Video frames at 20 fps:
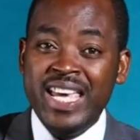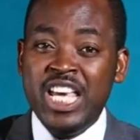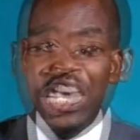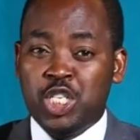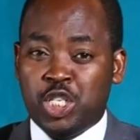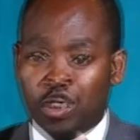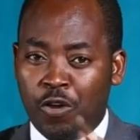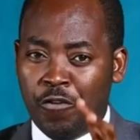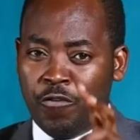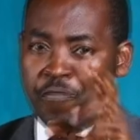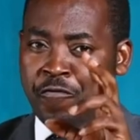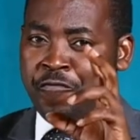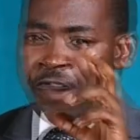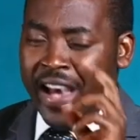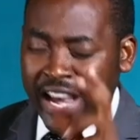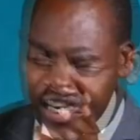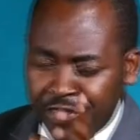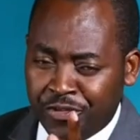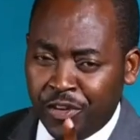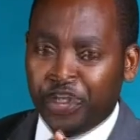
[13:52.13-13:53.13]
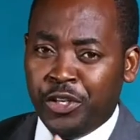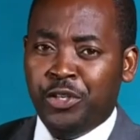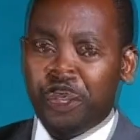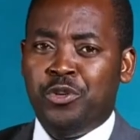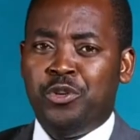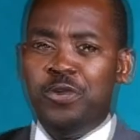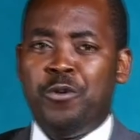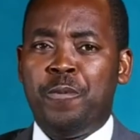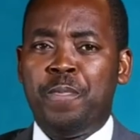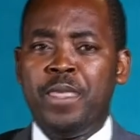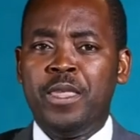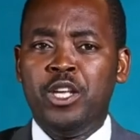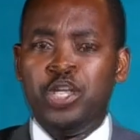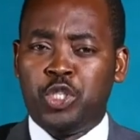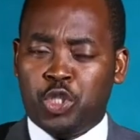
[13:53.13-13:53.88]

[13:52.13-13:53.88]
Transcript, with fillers: he shall fight for you